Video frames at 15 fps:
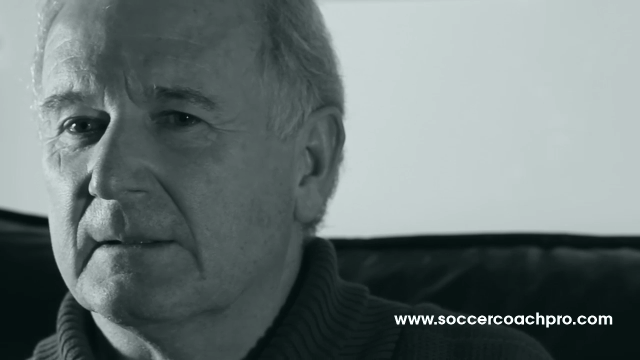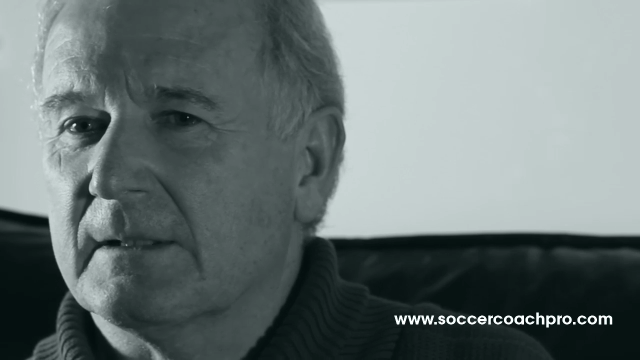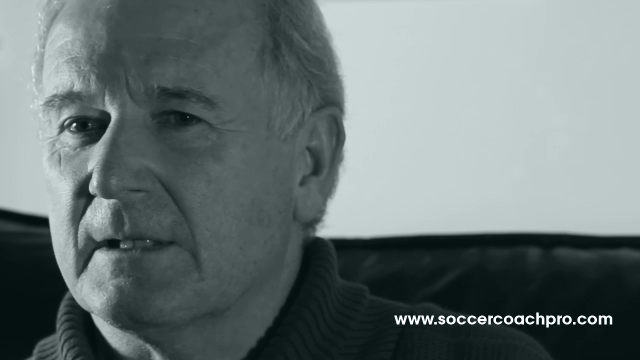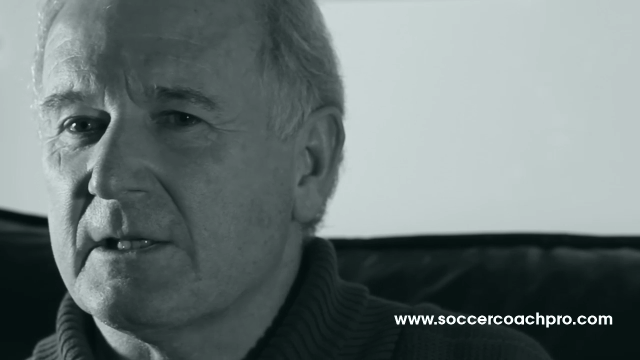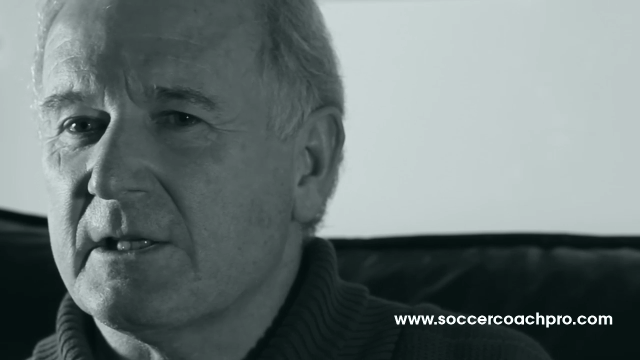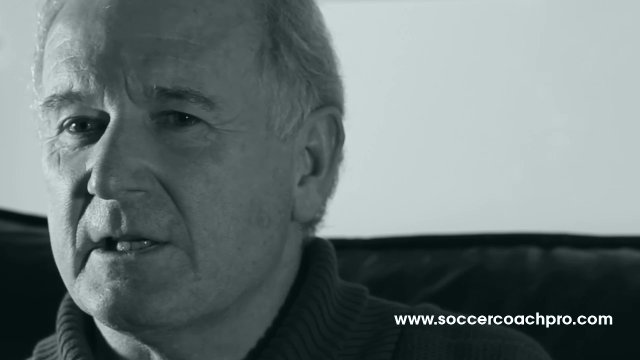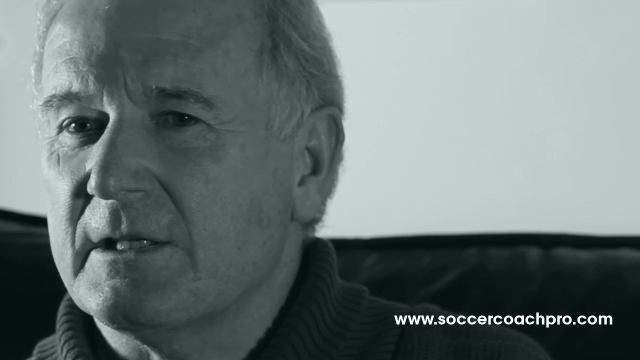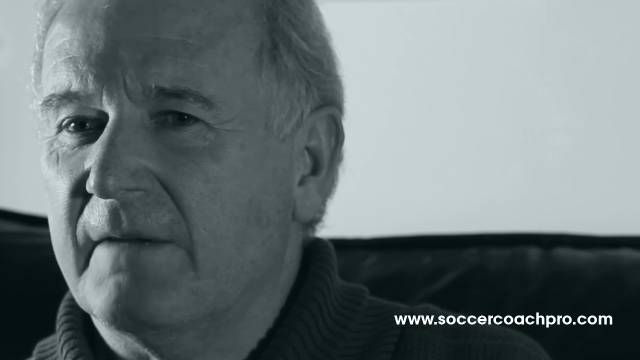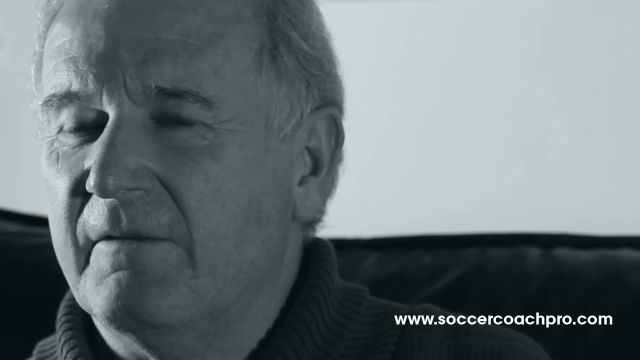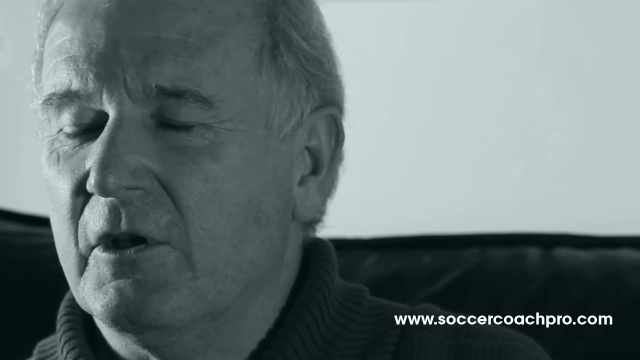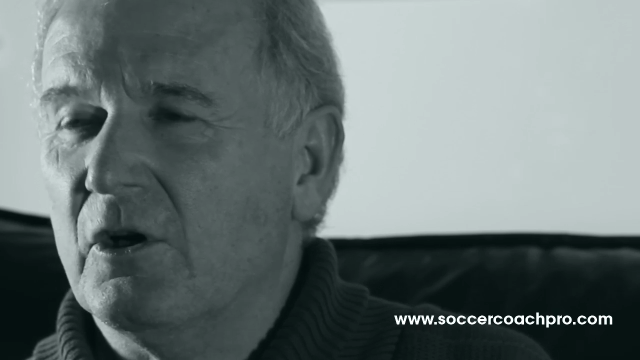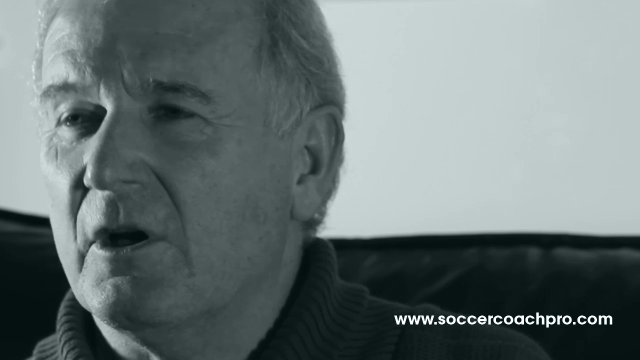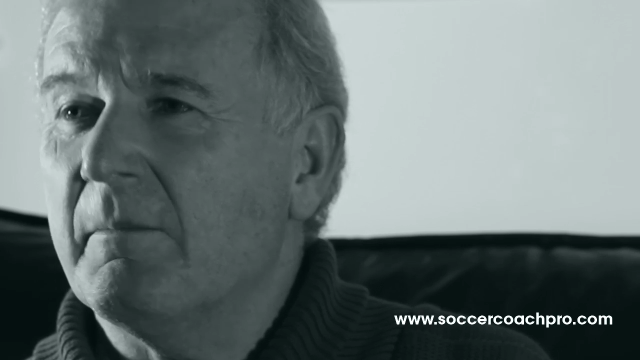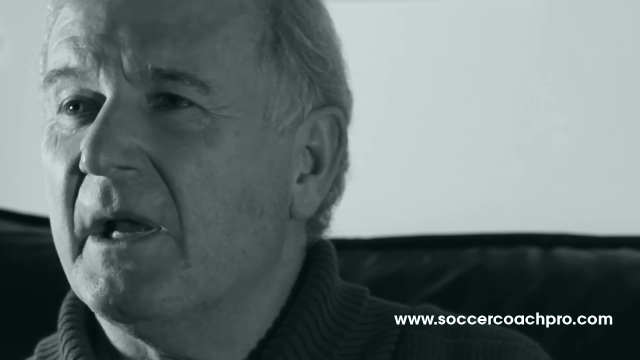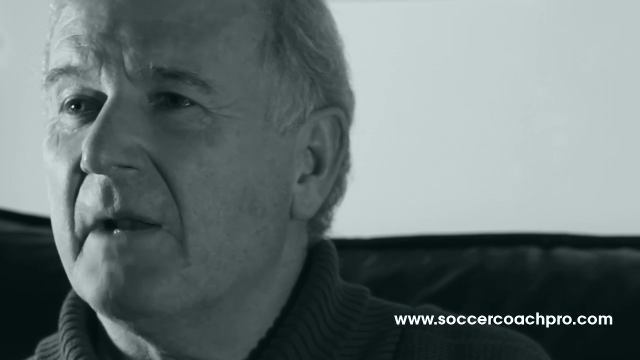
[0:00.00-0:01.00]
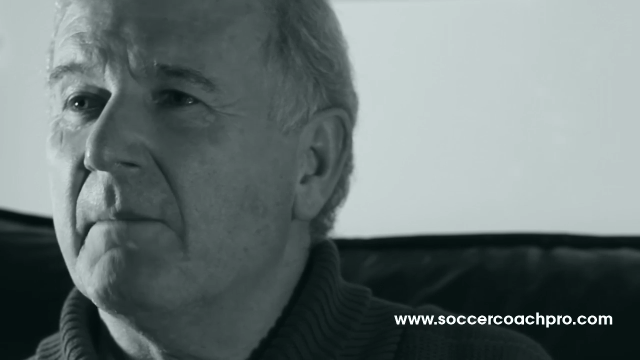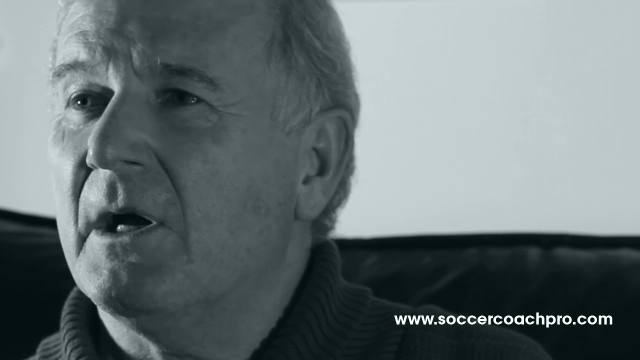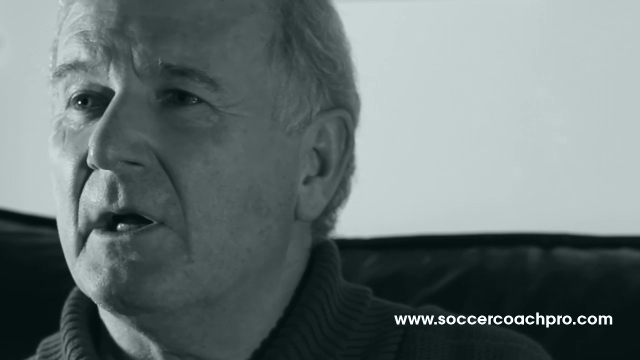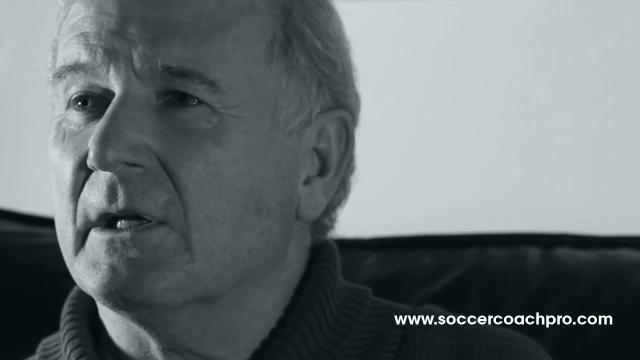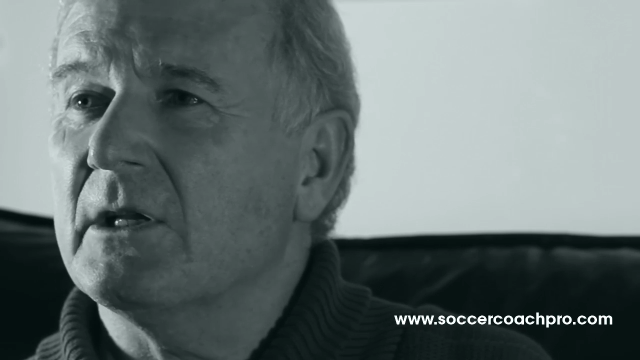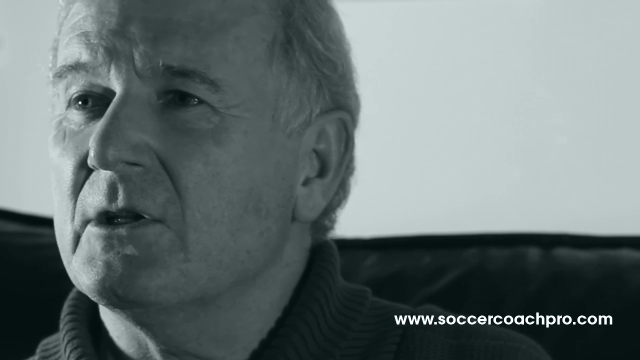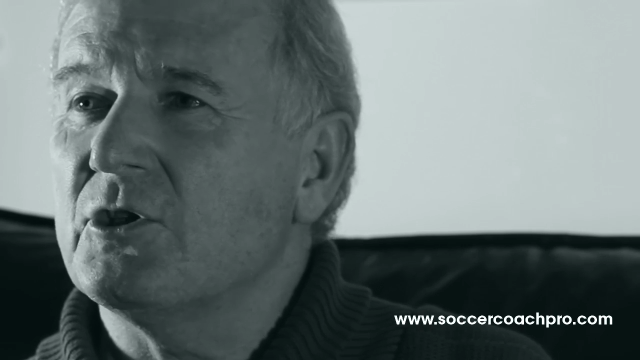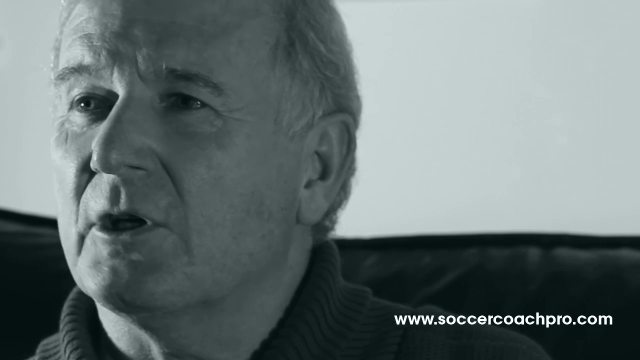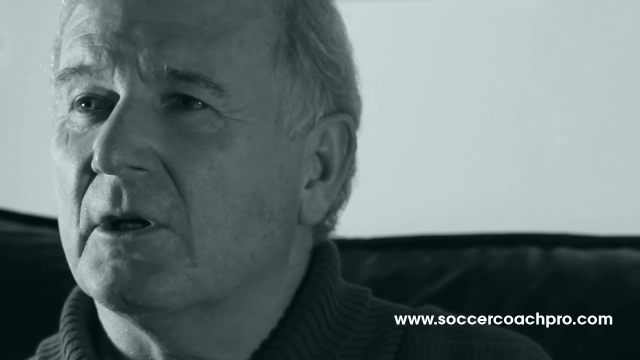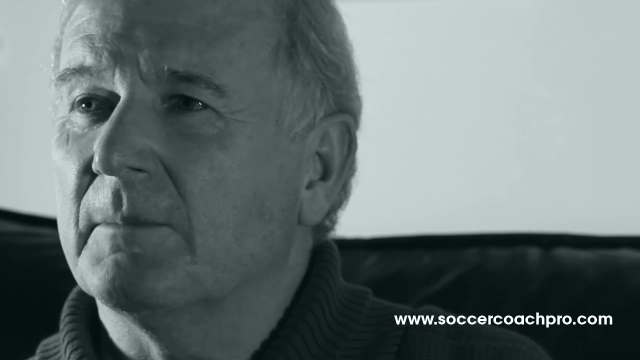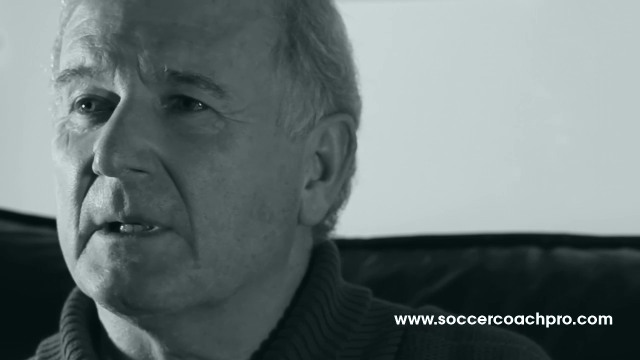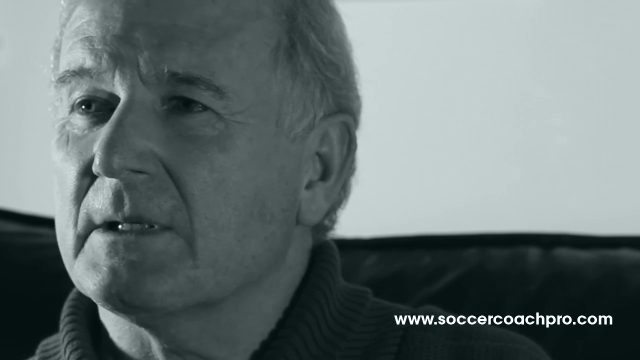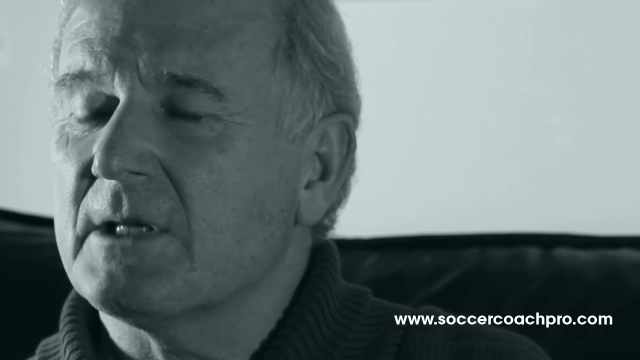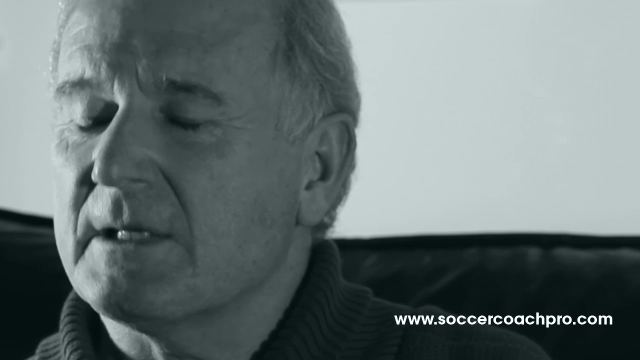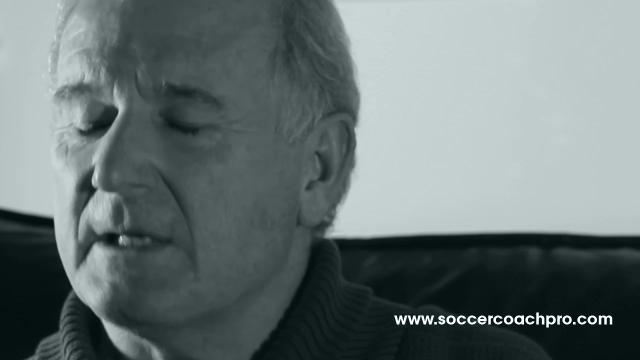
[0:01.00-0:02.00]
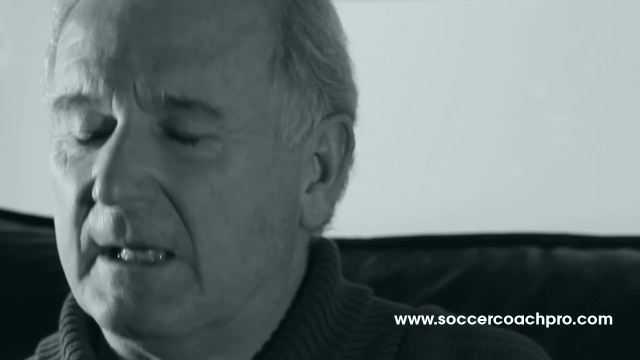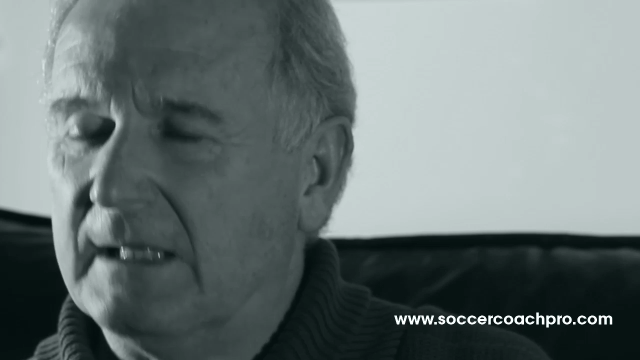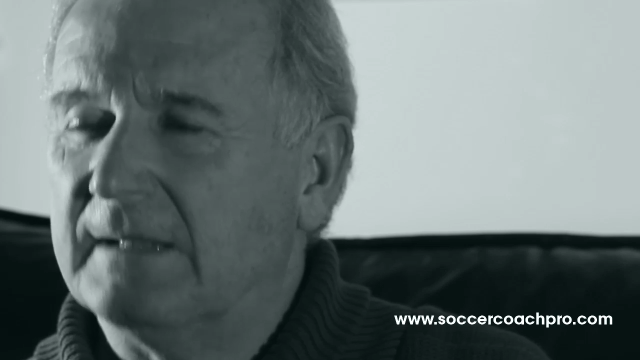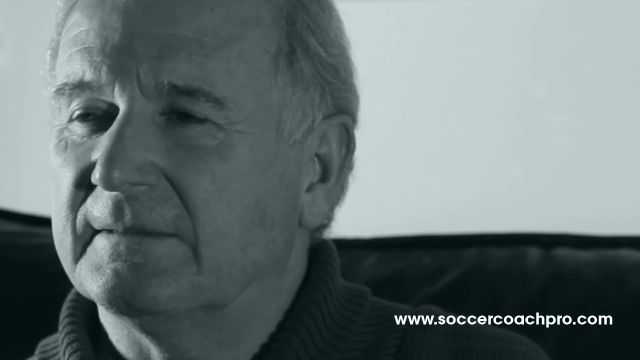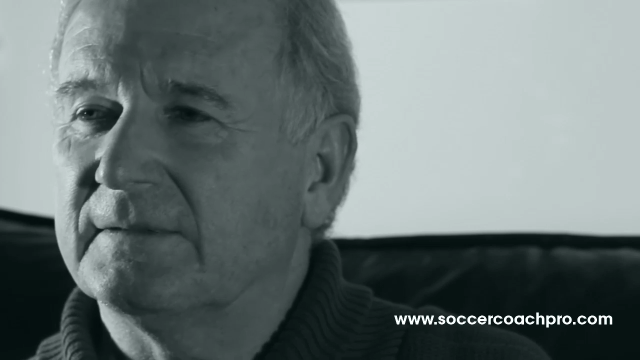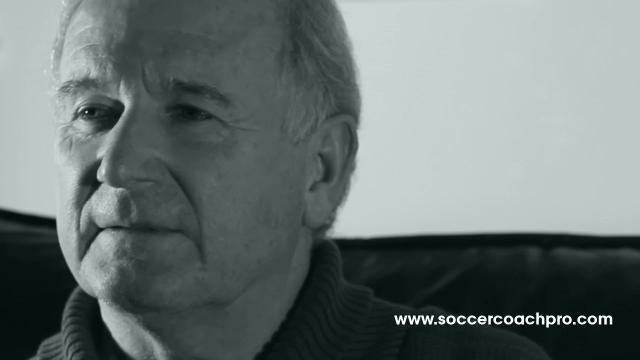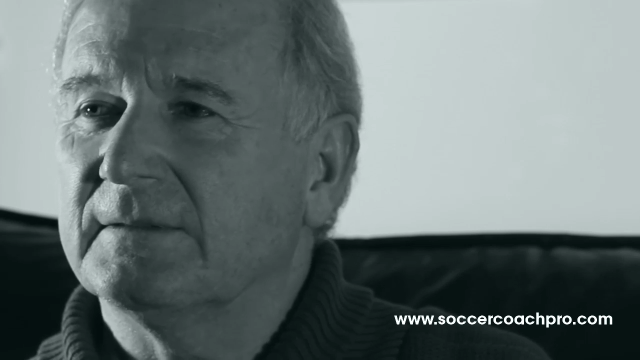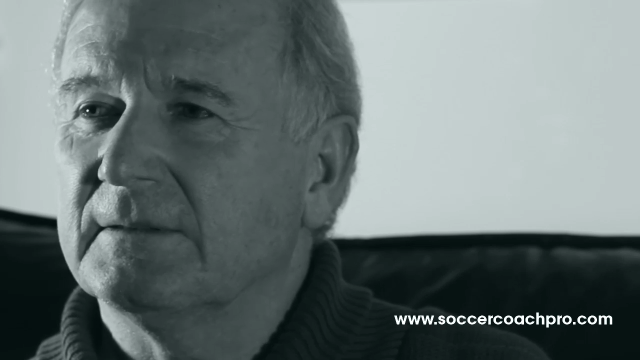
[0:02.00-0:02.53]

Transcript: He says, "Have you got a man marking job?" I says, "I have."